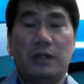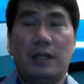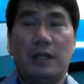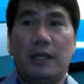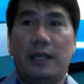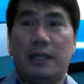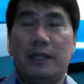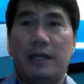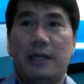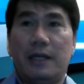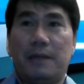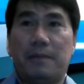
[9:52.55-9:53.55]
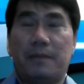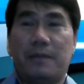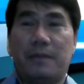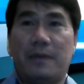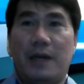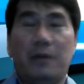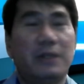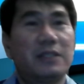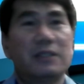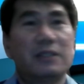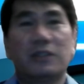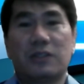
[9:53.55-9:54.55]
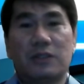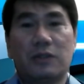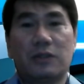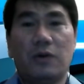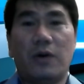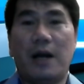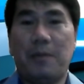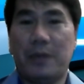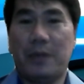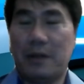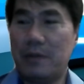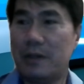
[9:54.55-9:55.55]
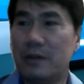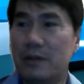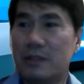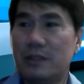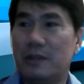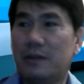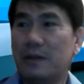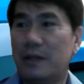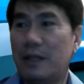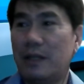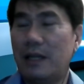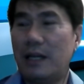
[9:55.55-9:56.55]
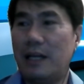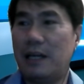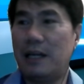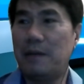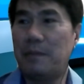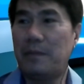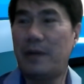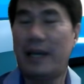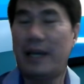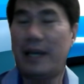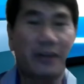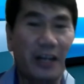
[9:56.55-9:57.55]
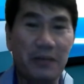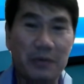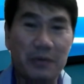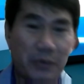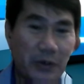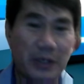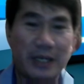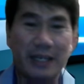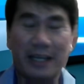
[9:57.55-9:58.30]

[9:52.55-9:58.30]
and I was so happy because, you know, I cried before.